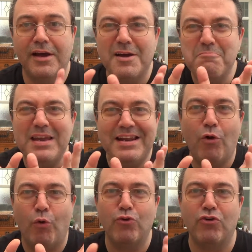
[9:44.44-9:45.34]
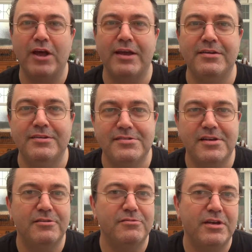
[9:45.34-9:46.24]
a mini all grain,
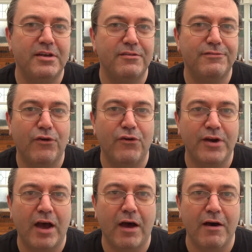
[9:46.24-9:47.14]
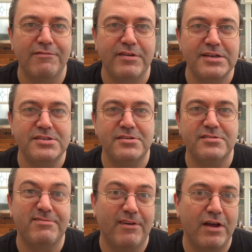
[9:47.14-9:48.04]
so you know, 4.5
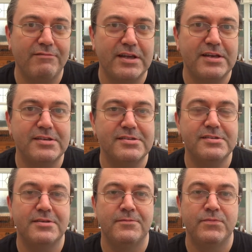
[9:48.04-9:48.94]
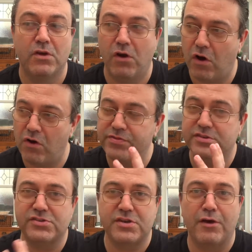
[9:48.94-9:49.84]
litres, 5 litres on the
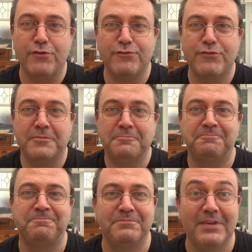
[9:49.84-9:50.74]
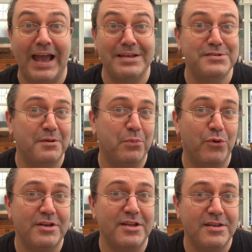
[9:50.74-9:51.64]
stove at some
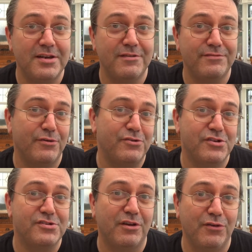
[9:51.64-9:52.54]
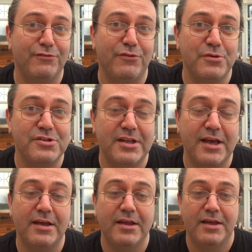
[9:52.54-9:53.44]
point in the near future. So look forward to
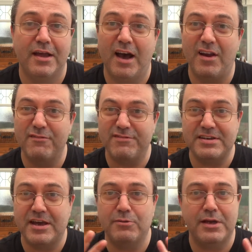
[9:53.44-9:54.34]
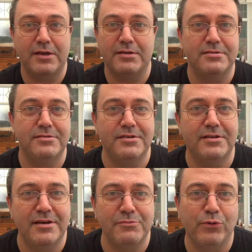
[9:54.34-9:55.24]
that, and I'll video it, and you
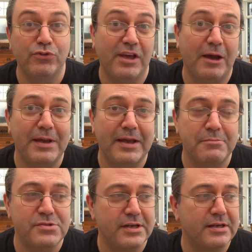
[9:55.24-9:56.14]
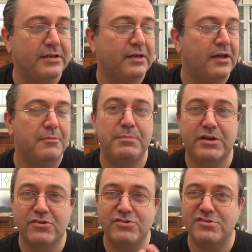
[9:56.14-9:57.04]
know, we'll see how it comes out,
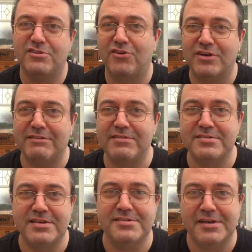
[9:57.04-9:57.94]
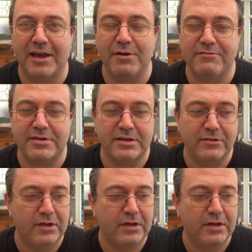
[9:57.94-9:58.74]
because you've got to give these things a go, haven't you?